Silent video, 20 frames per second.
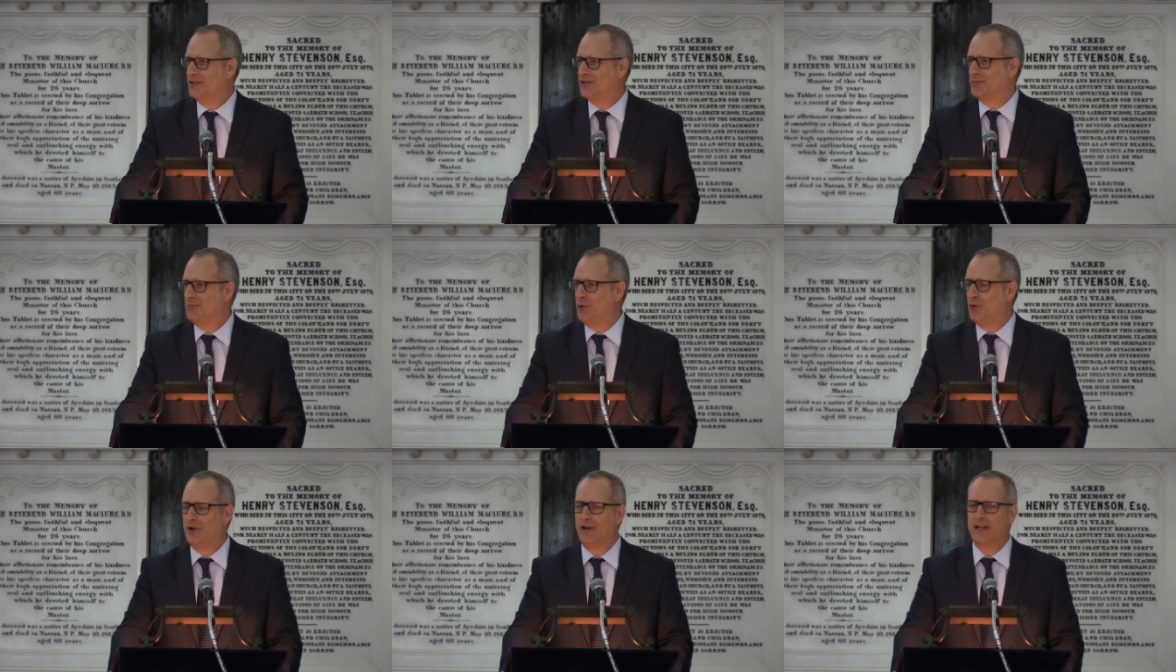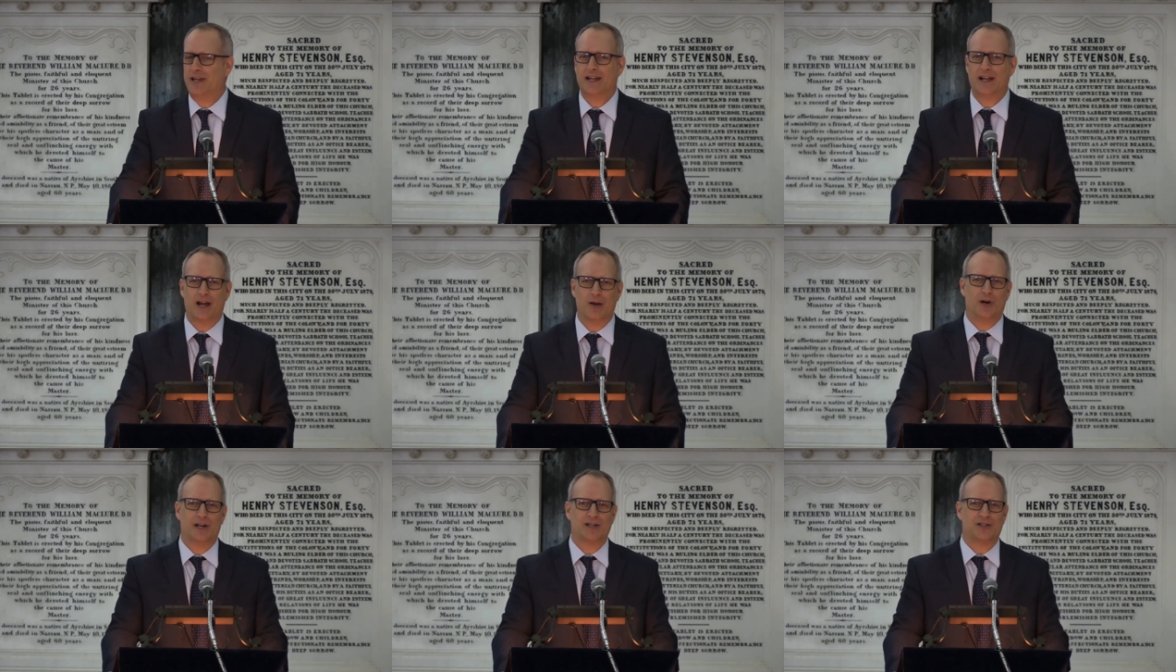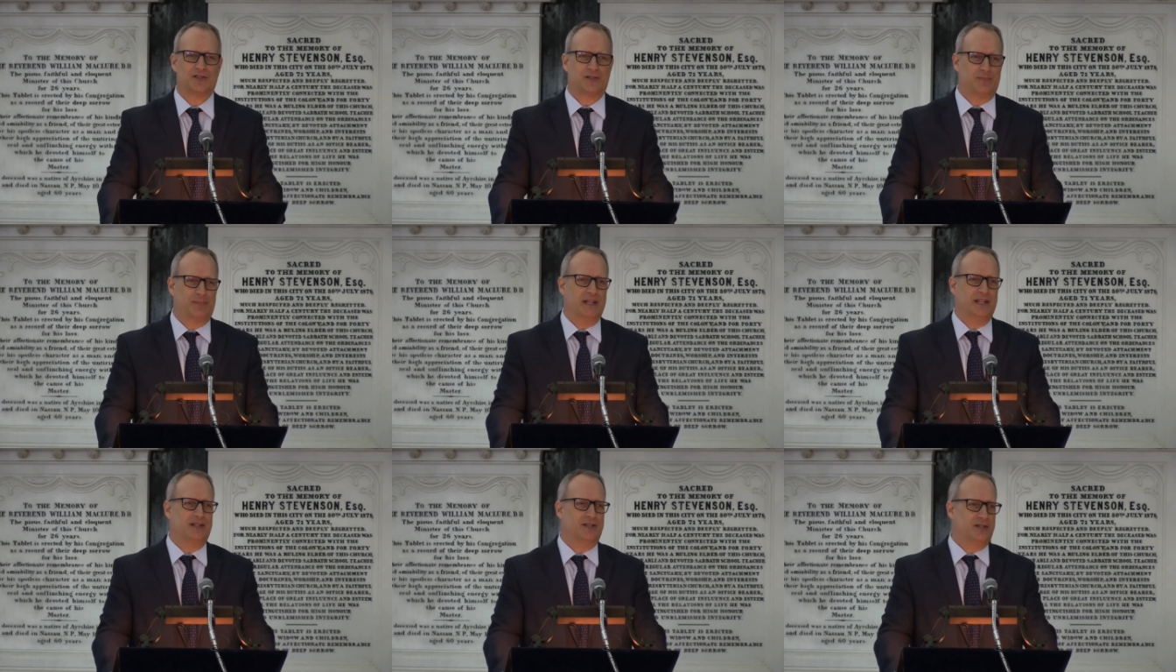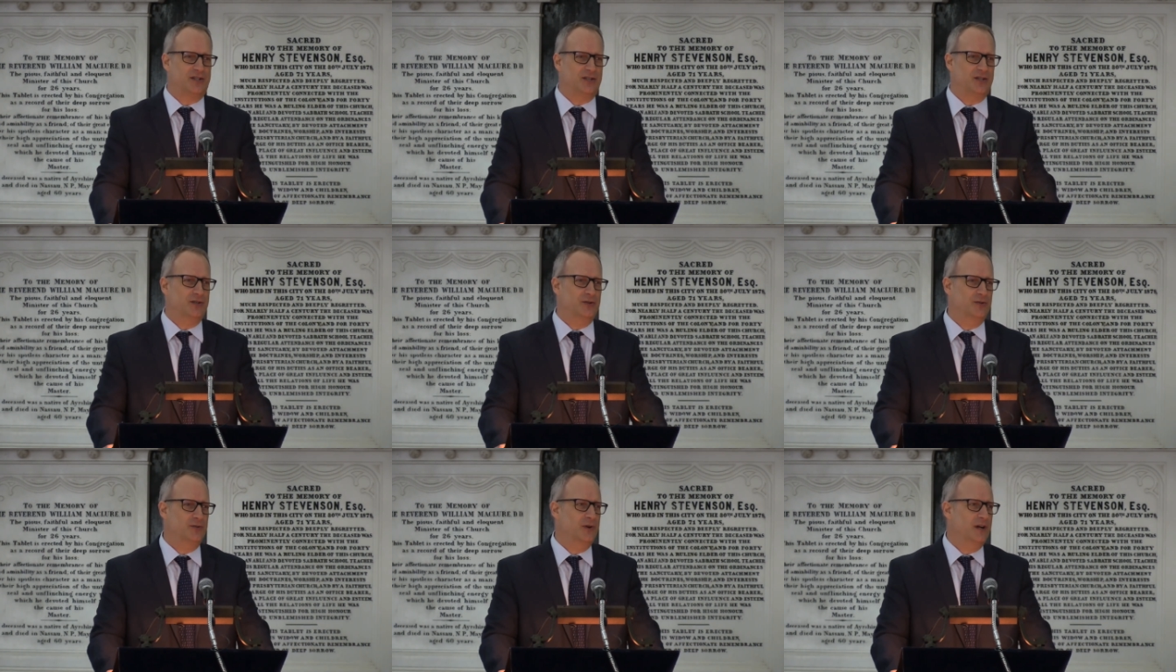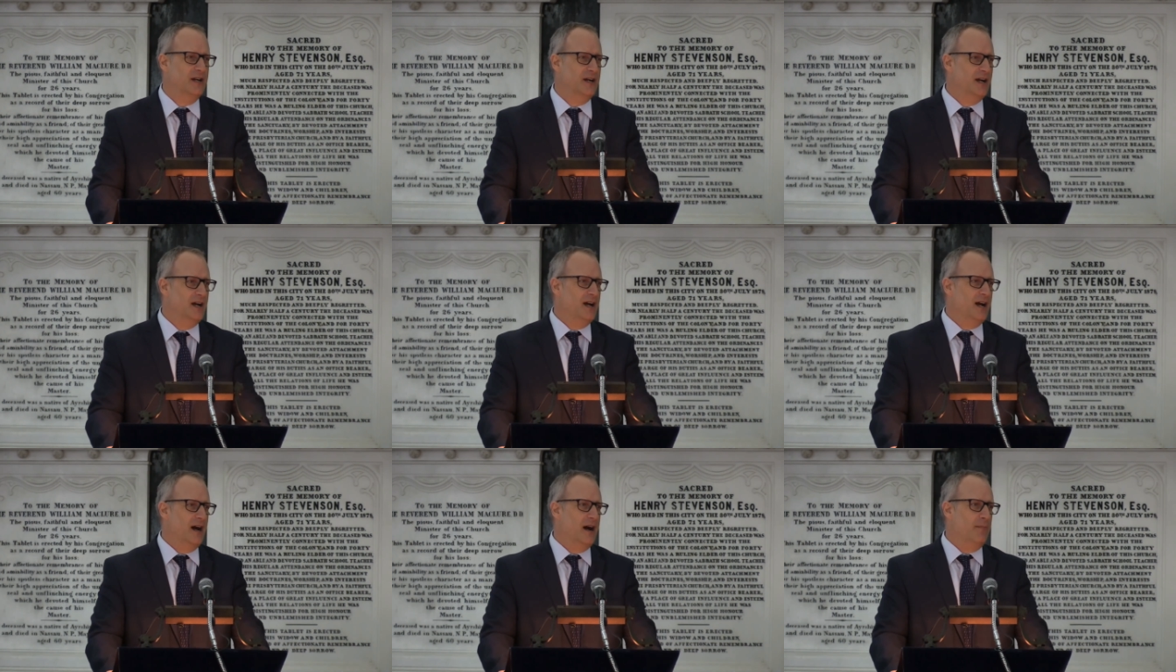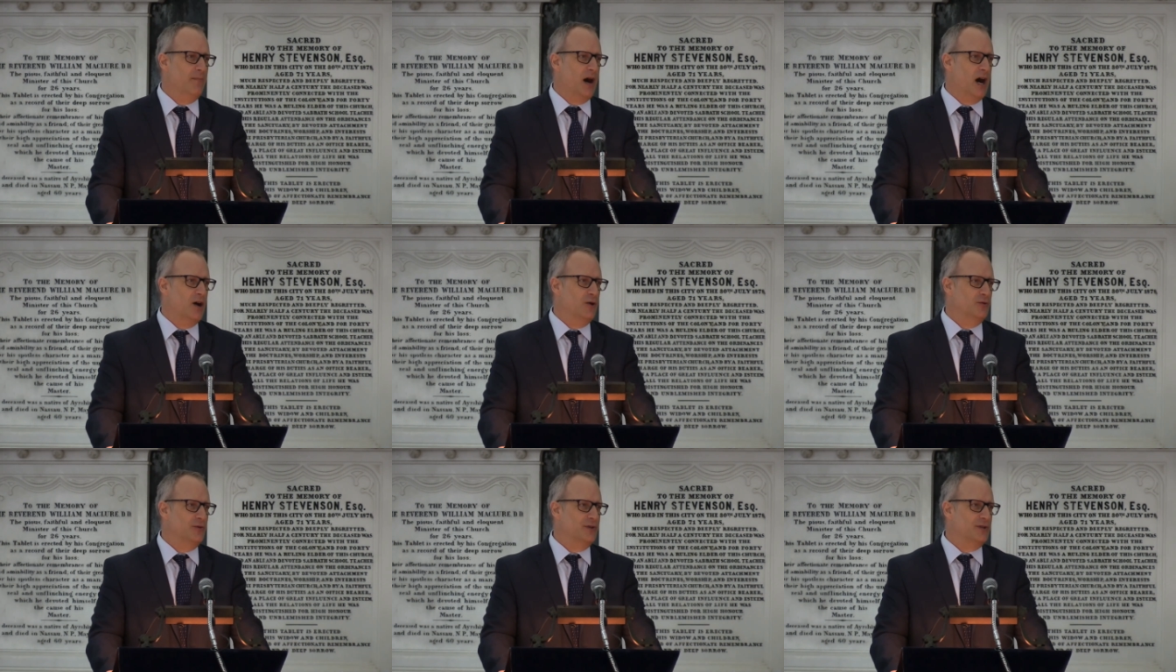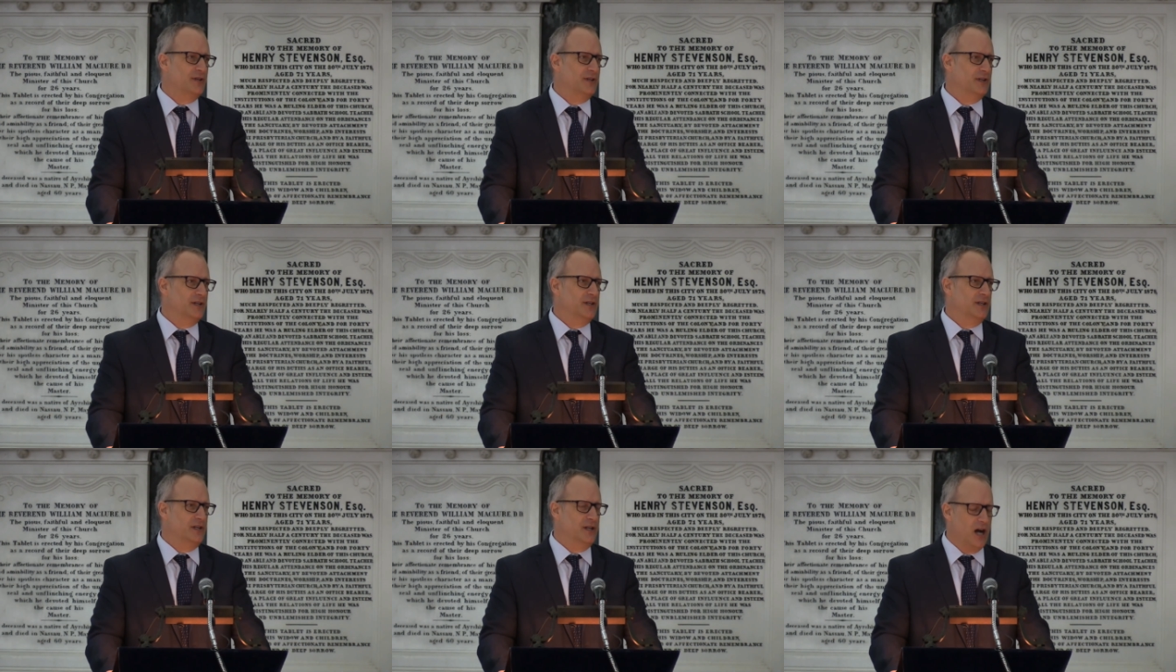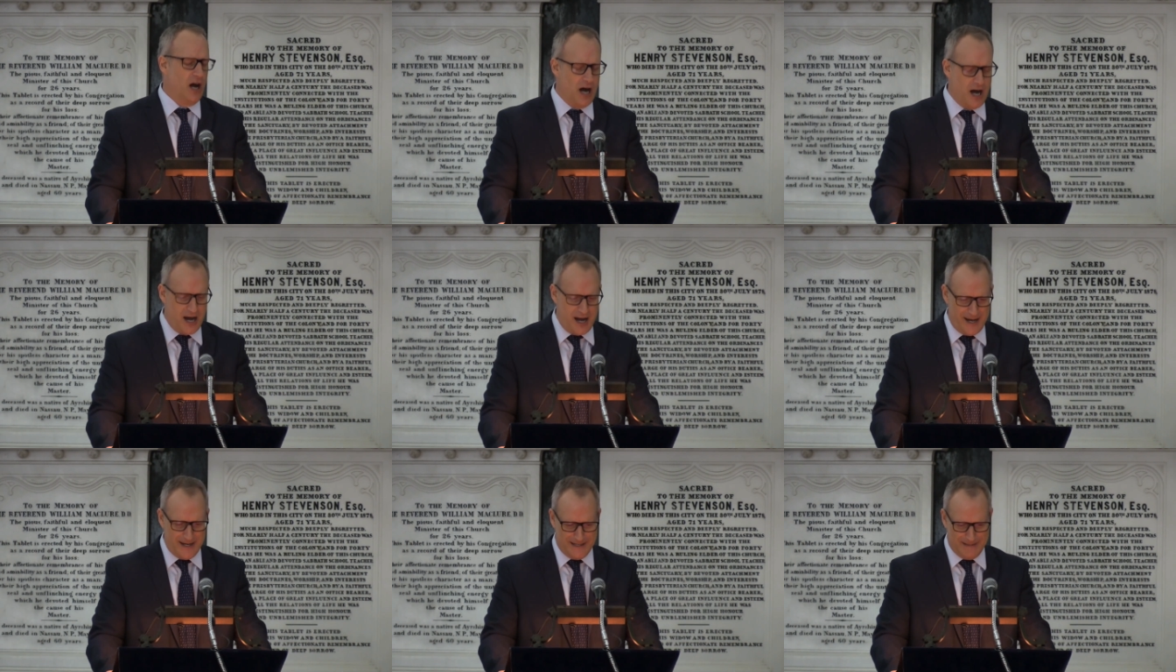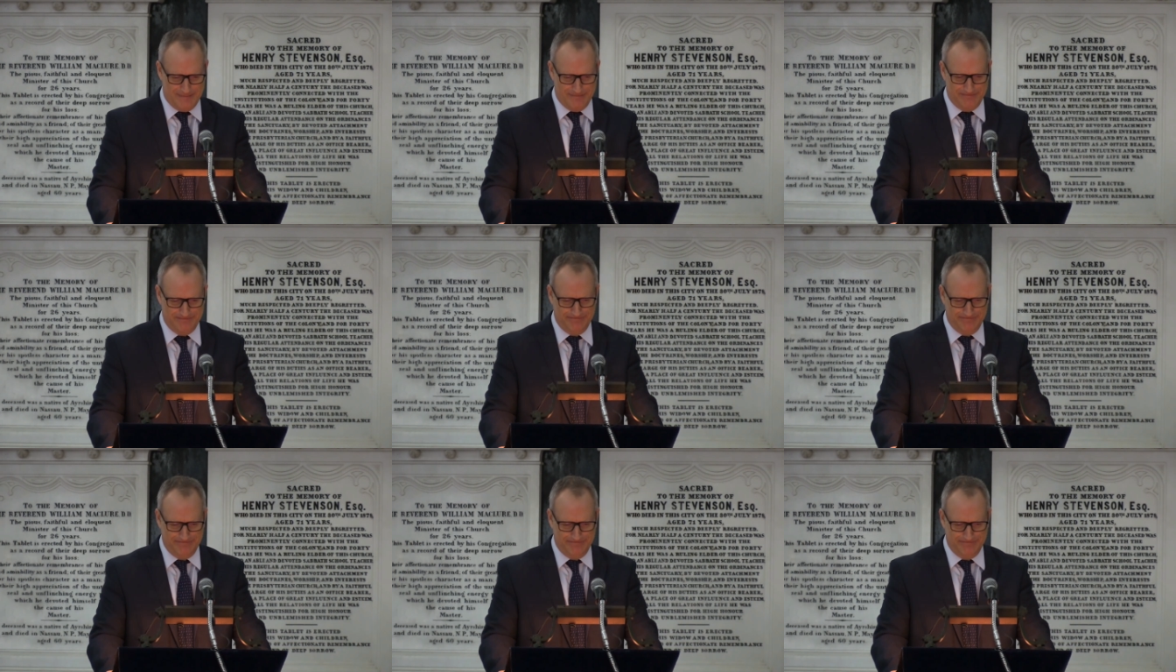This morning I want to speak to you about God.